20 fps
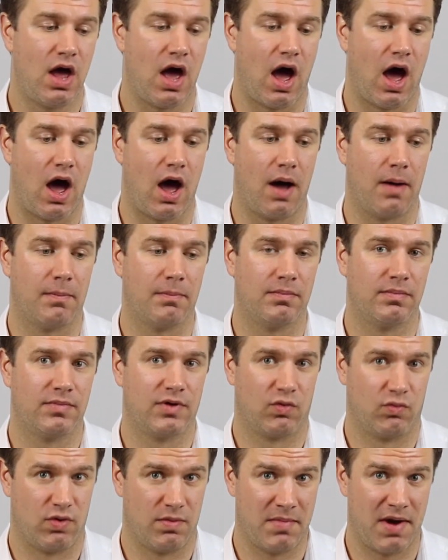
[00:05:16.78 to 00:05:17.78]

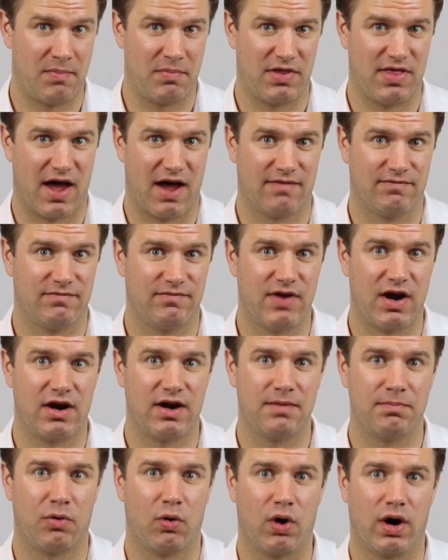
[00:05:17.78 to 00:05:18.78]
Remember that,
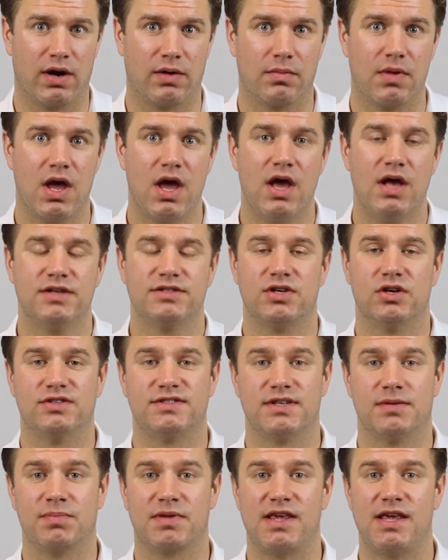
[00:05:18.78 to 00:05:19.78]
very important. So
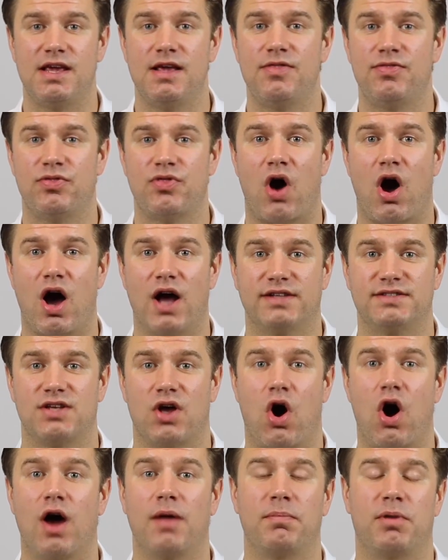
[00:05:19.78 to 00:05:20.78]
some key thoughts
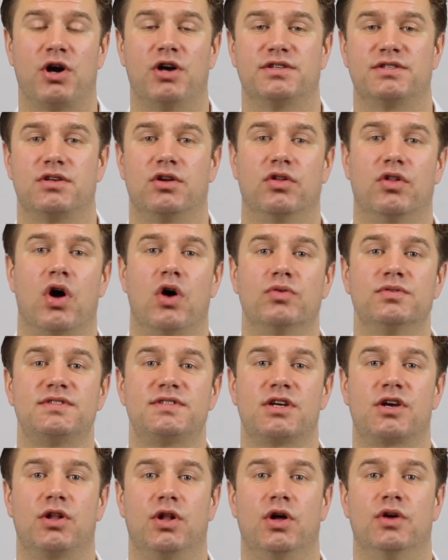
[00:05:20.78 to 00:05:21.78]
on personal loans
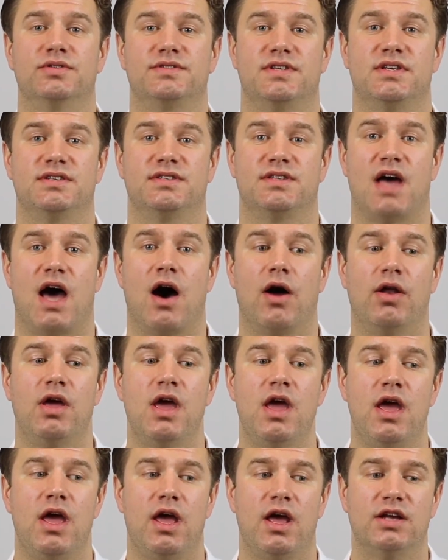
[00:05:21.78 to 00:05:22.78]
to close this out
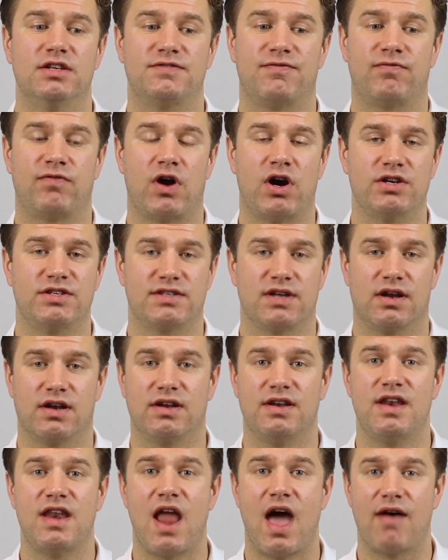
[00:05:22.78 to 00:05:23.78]
is, first,
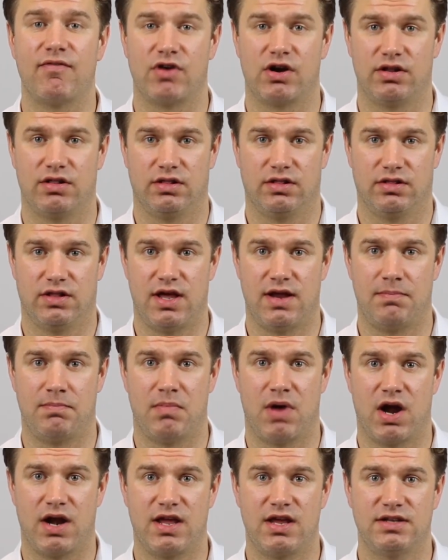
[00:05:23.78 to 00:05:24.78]
never lend
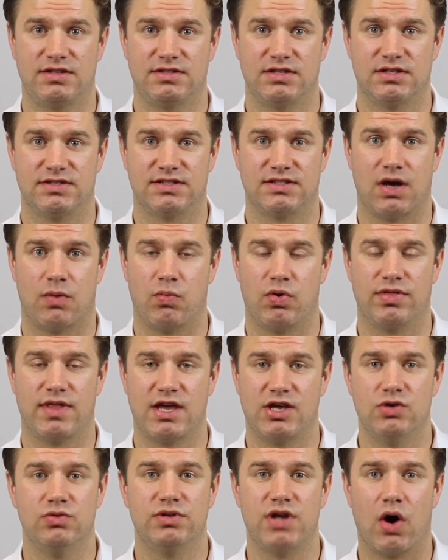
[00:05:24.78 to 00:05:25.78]
money to someone
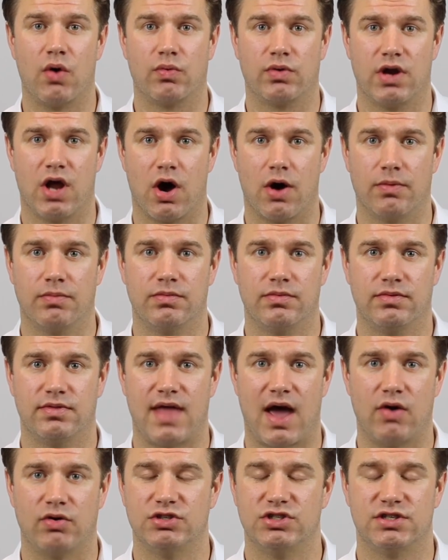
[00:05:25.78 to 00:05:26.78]
that you don't know.
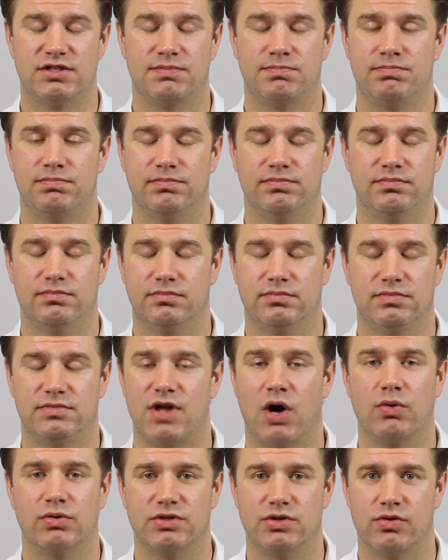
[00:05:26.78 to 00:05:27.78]

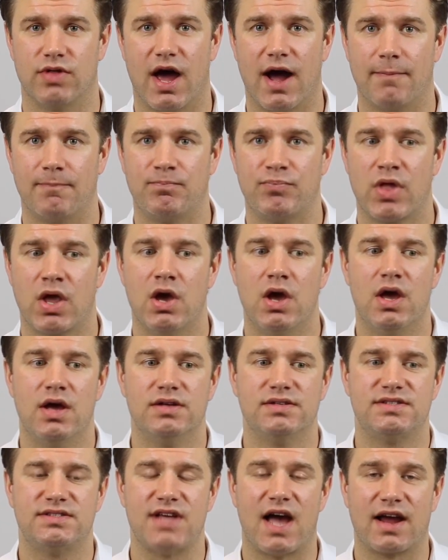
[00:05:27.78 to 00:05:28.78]
Don't do that.
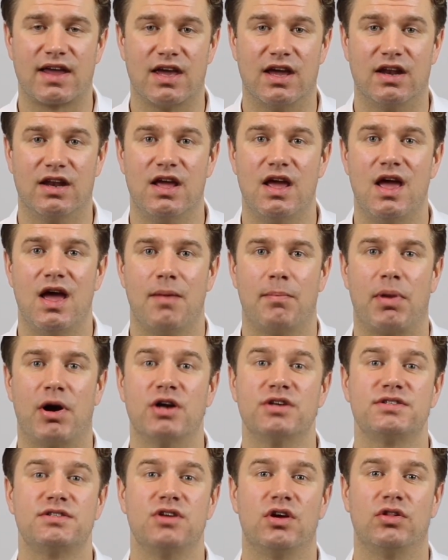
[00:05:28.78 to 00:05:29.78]
Second,
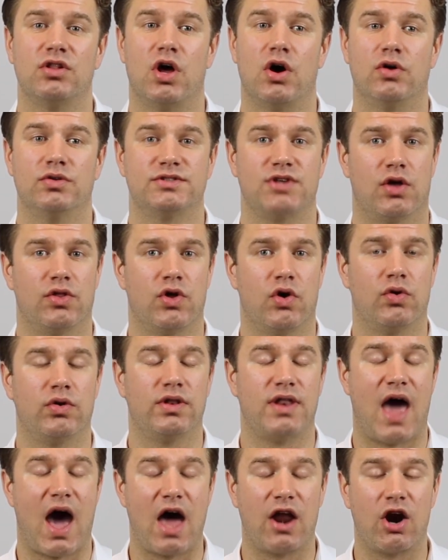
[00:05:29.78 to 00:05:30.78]
personal loans, although
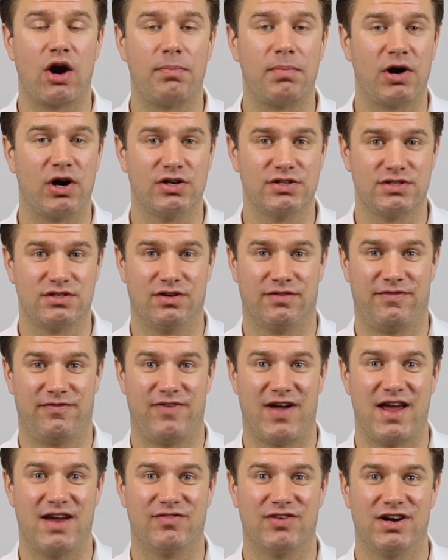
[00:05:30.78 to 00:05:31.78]
not our personal
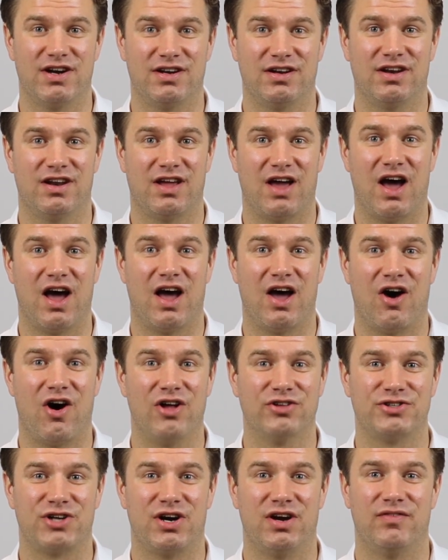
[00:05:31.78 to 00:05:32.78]
favorite,
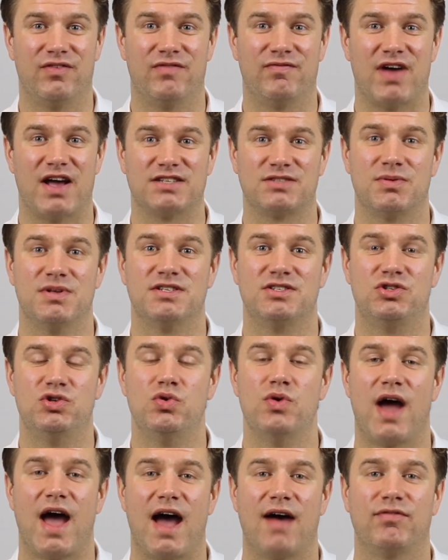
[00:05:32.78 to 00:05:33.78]
alternative investments
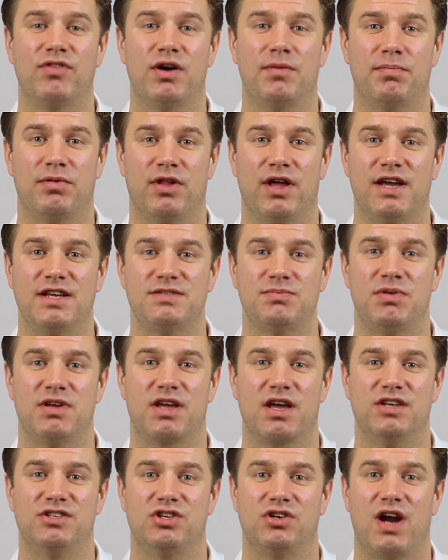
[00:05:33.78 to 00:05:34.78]
do have their place
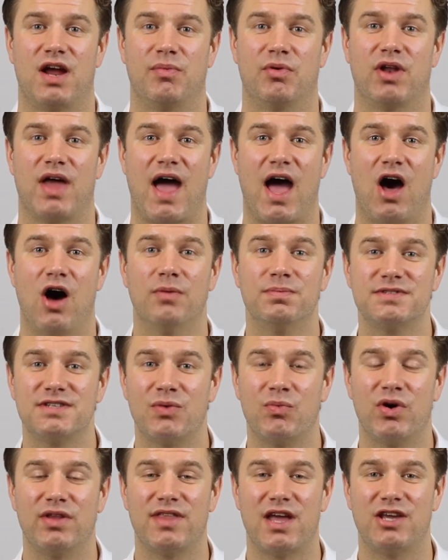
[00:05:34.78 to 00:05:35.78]
because you're able to help
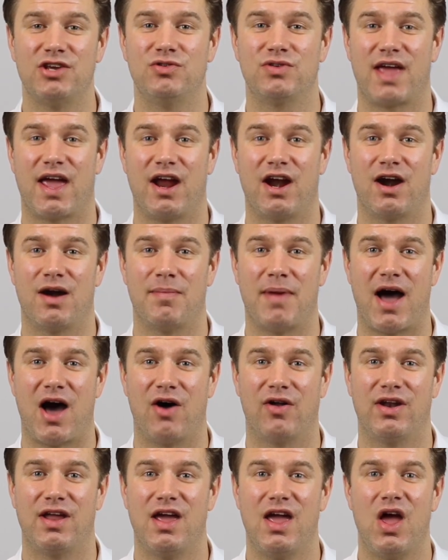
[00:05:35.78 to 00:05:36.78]
someone that you care
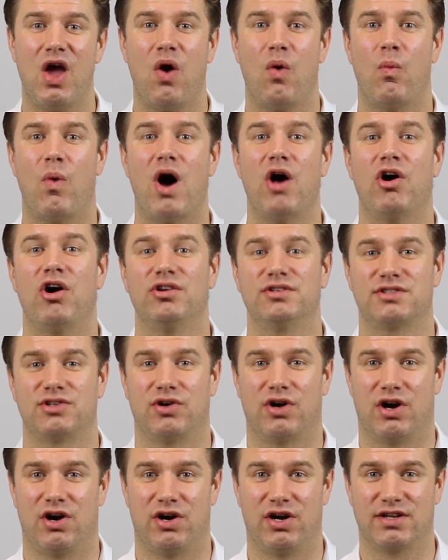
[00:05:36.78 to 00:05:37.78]
about while
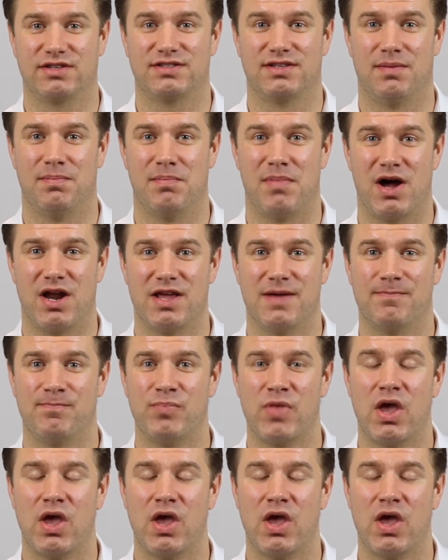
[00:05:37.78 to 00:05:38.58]
also earning some money.